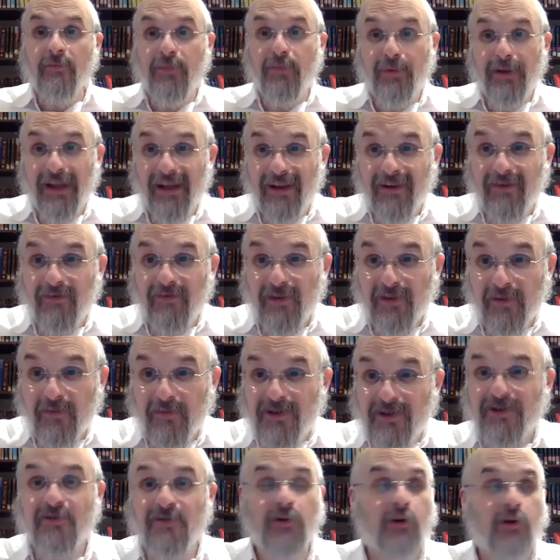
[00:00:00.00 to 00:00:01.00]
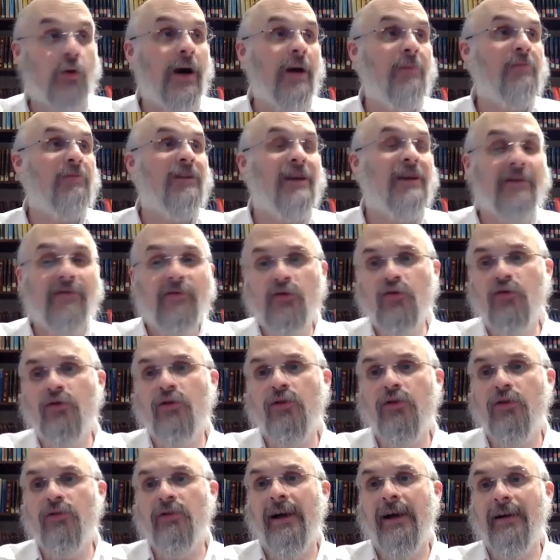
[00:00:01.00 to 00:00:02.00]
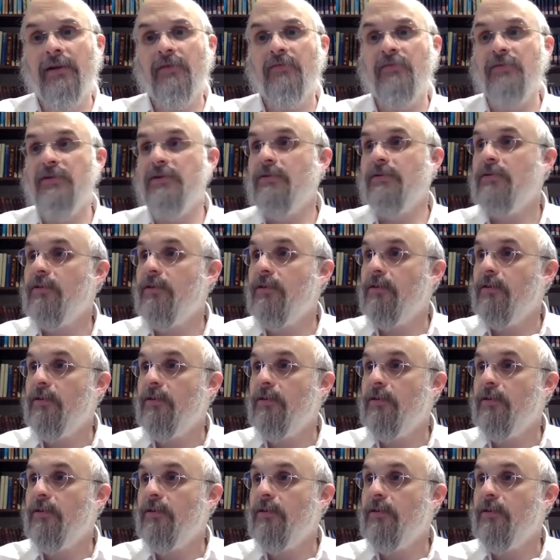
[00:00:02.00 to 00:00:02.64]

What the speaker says: but the Mishnah's requirement to have two cooked items.